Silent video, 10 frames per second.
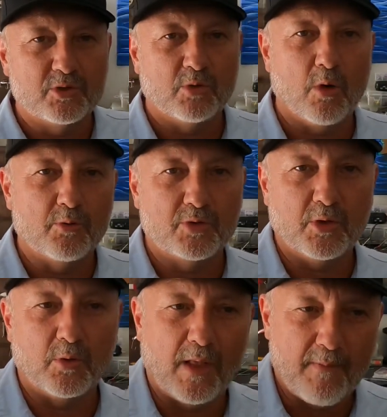
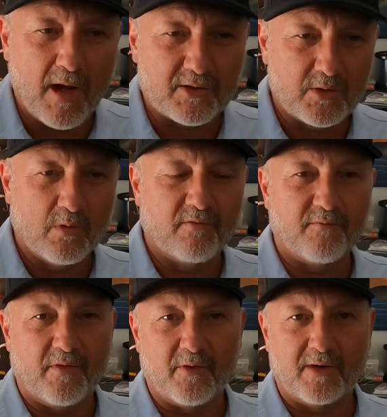202, they bought 2 of them
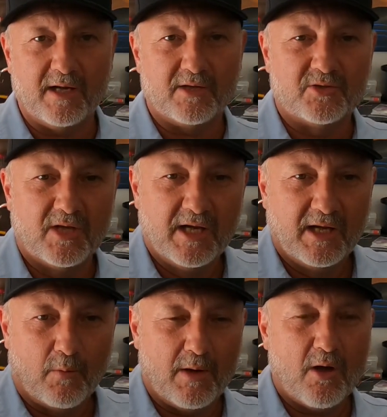for their kids.
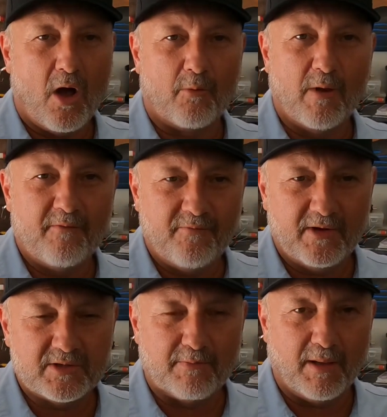We caught
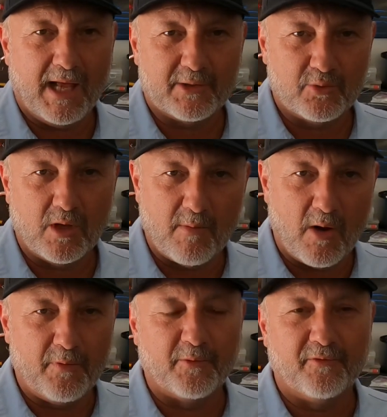redfish and black drum
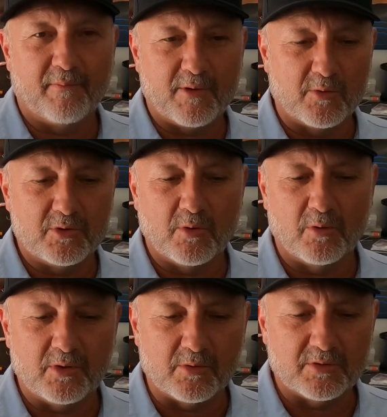on those Zebco
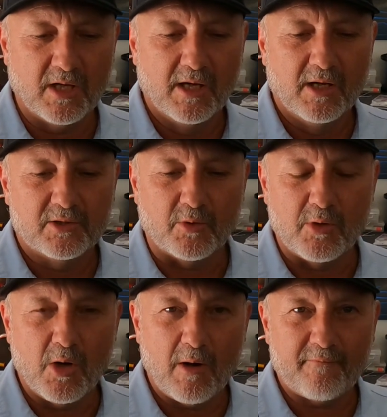202s. So
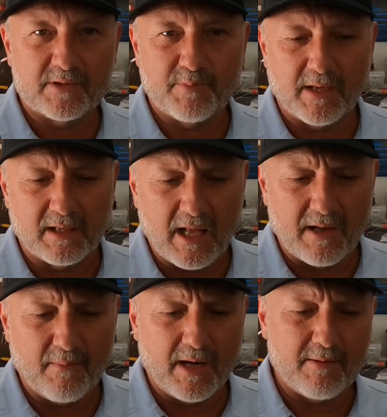you don't have to spend a lot
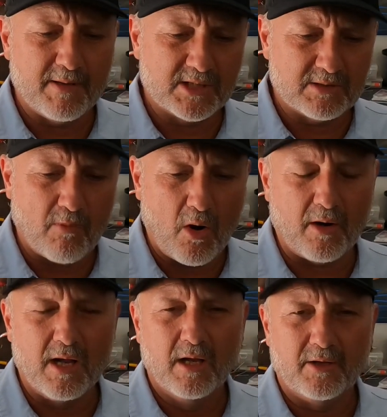of money. Be
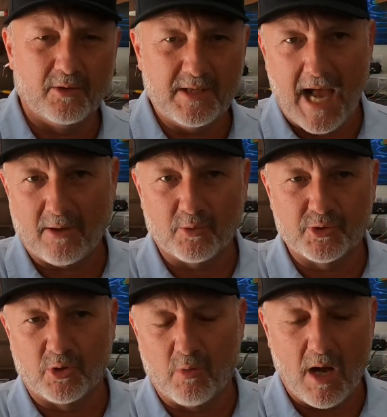smart. Your tackles,
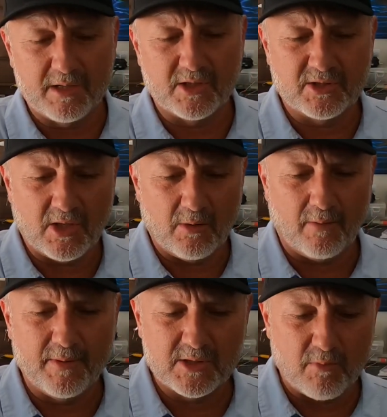your rods,
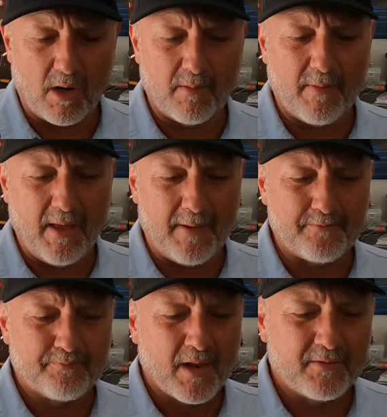etc. Be smart about that.
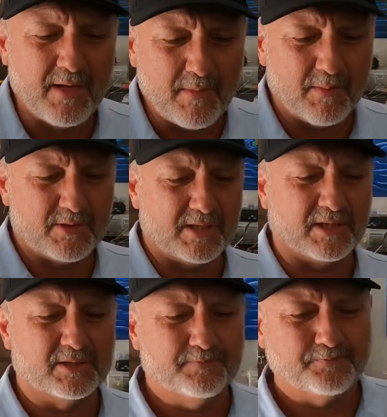Tip number
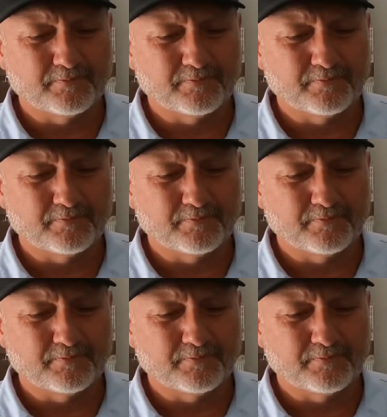6,